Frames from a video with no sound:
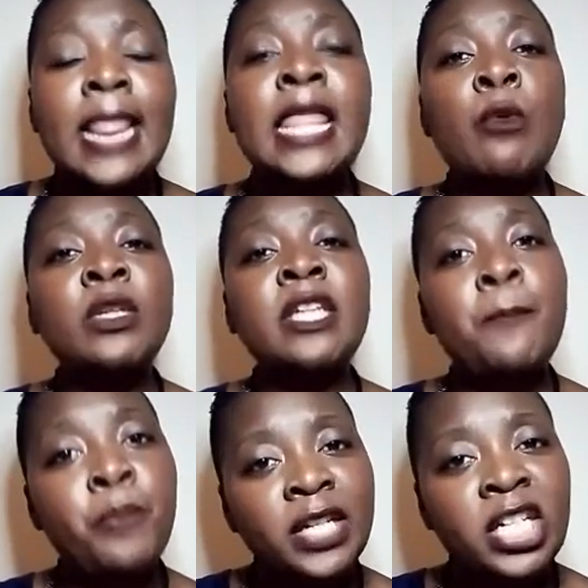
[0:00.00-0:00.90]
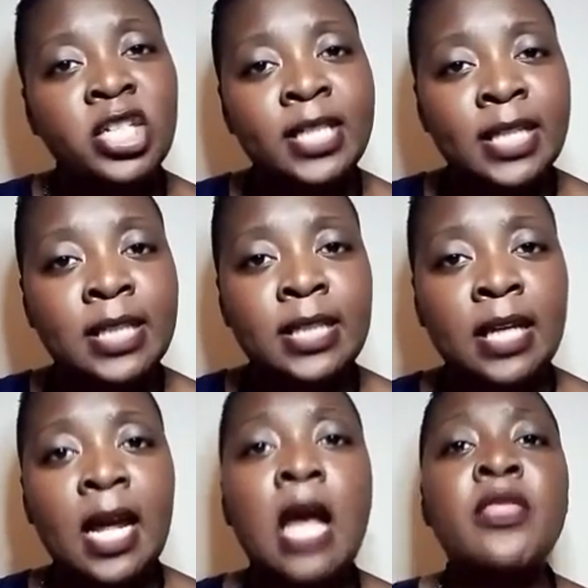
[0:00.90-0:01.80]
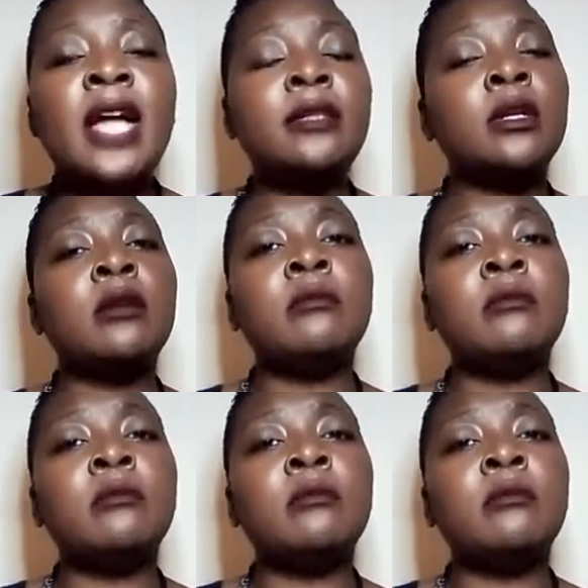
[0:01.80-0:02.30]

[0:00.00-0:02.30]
that was a British citizen that